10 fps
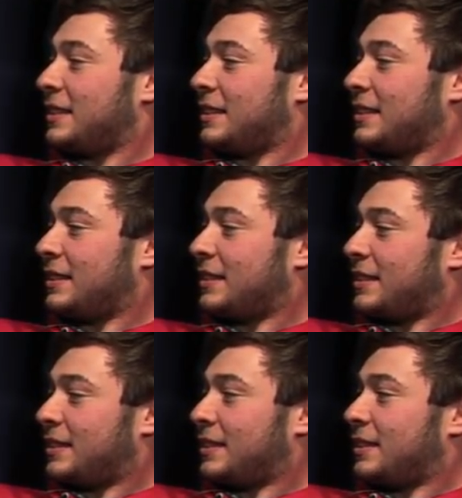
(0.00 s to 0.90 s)

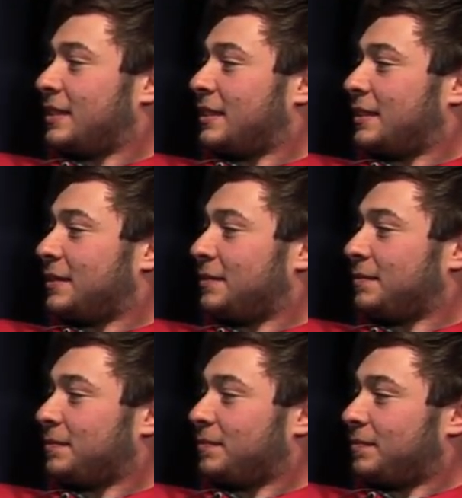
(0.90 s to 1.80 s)

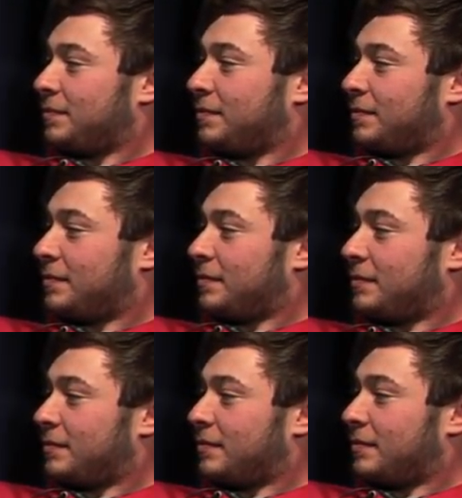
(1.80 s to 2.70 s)

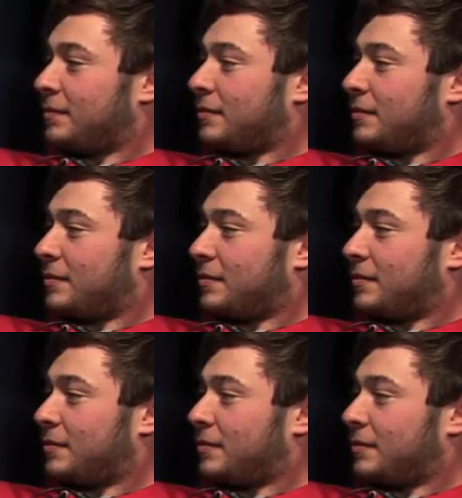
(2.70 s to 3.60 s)

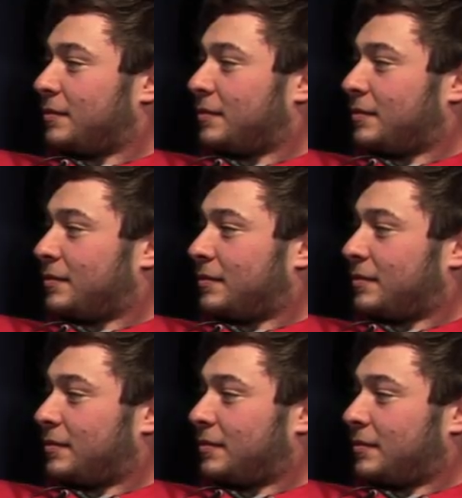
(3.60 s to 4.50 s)

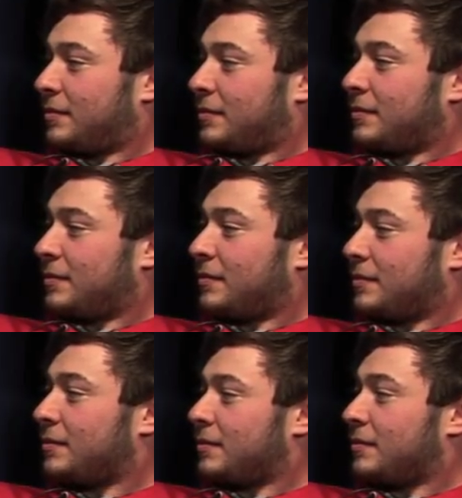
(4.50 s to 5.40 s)

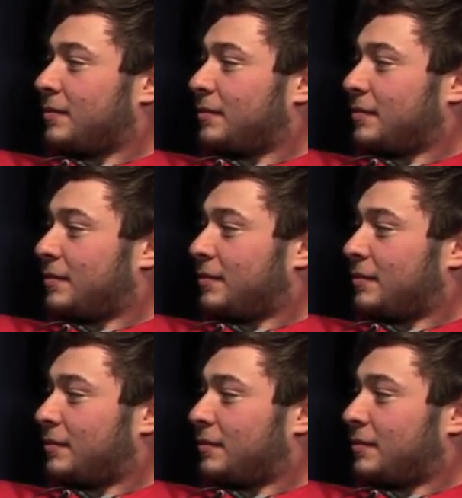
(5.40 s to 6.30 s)

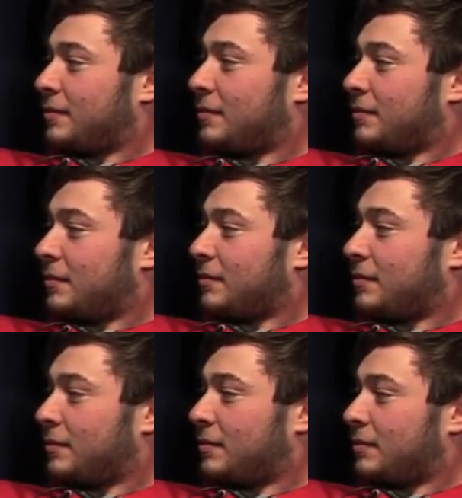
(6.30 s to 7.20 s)

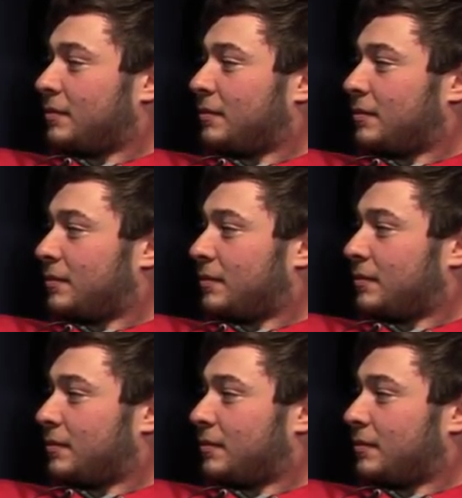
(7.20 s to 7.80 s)
[no speech]